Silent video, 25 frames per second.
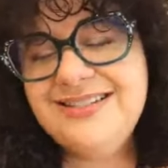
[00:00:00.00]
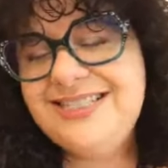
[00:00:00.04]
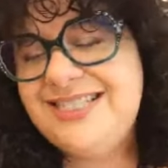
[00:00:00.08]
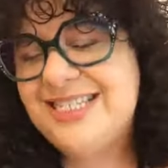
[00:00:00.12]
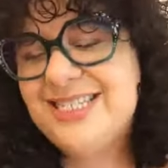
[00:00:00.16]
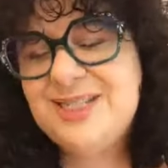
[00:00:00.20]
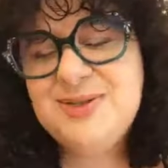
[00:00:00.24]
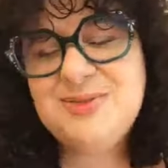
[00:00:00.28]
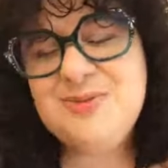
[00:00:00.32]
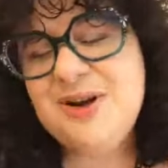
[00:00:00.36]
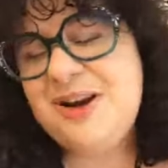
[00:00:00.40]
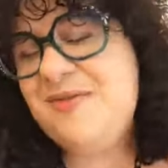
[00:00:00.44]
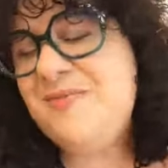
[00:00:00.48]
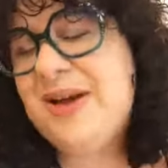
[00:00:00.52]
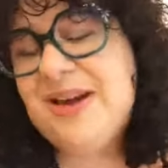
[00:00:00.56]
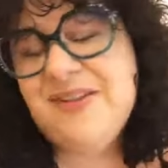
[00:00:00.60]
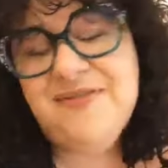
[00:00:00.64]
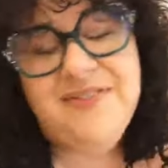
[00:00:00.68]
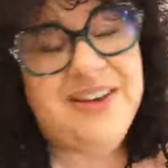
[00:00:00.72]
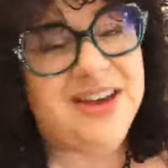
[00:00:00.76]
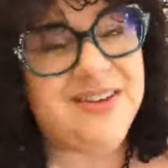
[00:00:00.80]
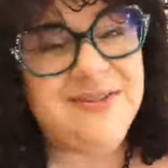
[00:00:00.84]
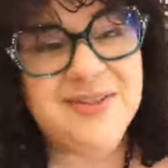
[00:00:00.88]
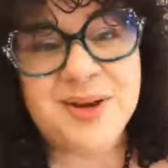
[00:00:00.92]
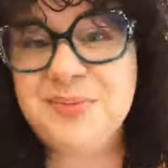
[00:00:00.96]
just one of my
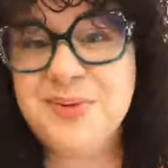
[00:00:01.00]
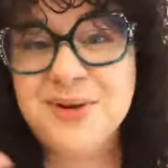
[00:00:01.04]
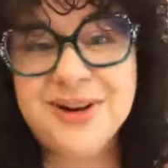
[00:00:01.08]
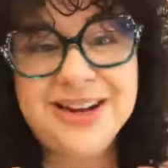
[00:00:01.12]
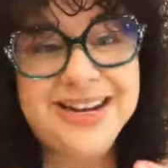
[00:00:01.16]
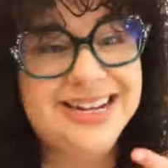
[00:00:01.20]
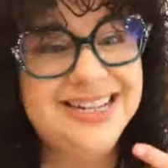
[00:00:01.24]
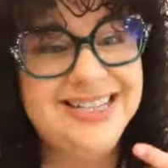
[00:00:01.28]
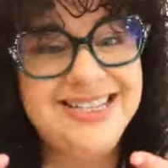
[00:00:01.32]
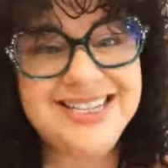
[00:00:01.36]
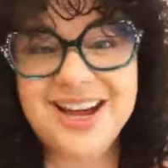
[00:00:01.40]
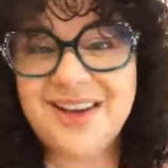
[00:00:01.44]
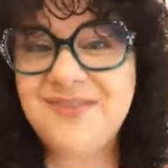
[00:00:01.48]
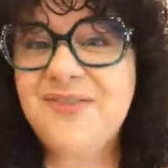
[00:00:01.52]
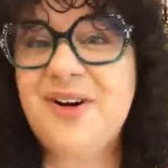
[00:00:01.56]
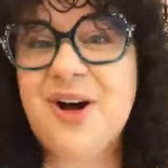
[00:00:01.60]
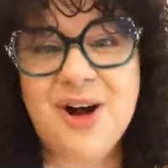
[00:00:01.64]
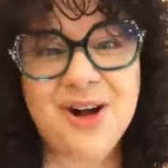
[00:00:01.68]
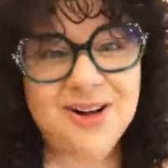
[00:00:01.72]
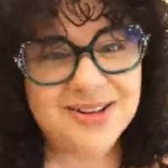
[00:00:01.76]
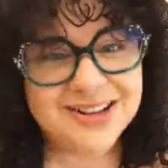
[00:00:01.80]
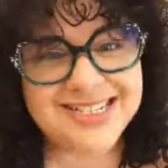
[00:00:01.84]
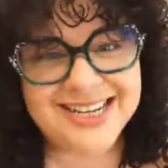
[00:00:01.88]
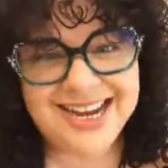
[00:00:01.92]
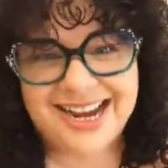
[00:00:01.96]
favorite breeds of
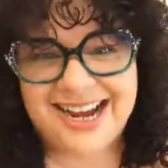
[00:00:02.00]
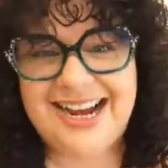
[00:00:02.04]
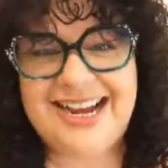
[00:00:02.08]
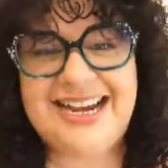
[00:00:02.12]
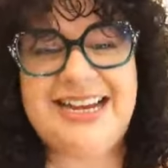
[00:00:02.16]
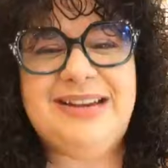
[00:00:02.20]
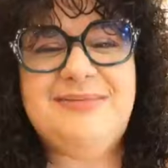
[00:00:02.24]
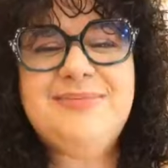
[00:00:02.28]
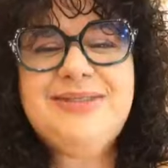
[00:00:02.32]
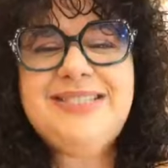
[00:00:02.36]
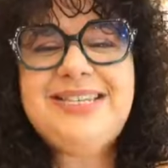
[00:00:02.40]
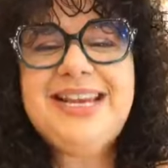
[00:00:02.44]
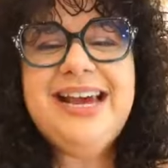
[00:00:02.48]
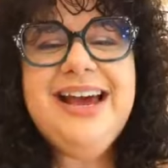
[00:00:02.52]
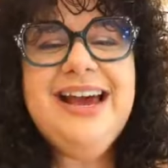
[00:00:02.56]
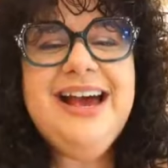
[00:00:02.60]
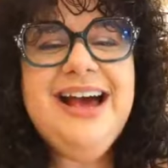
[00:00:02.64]
all times.